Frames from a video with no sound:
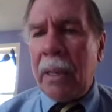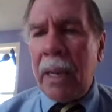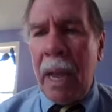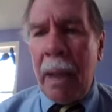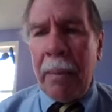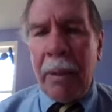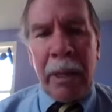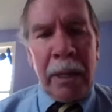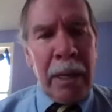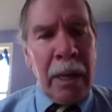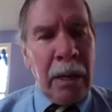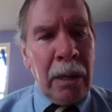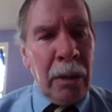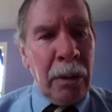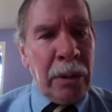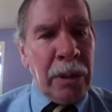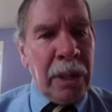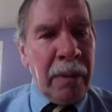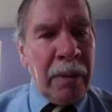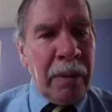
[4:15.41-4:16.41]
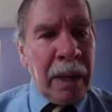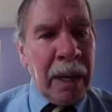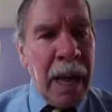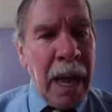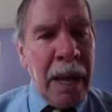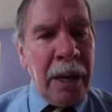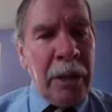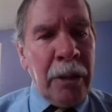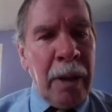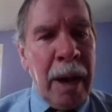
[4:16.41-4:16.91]
at the time of the conclusion of
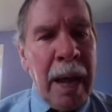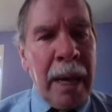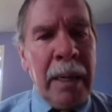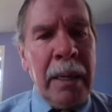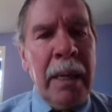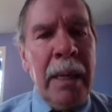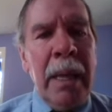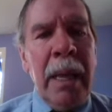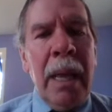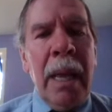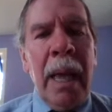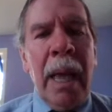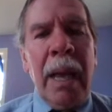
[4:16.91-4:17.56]
the contract,